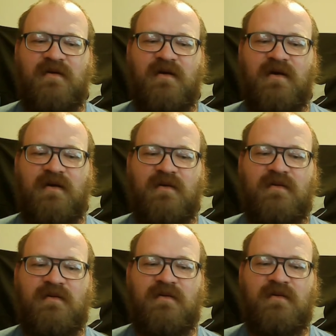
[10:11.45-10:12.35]
Uh,
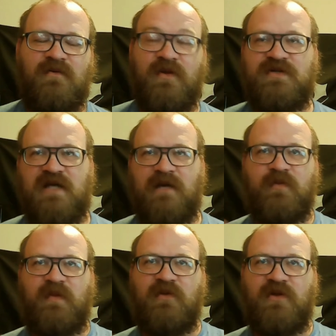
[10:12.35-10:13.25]
well, there's a couple
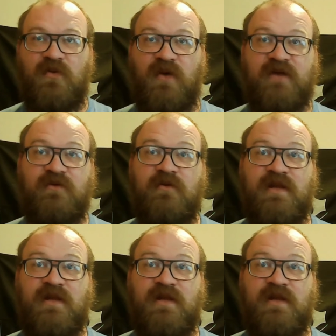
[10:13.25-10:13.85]
people in the waiting room,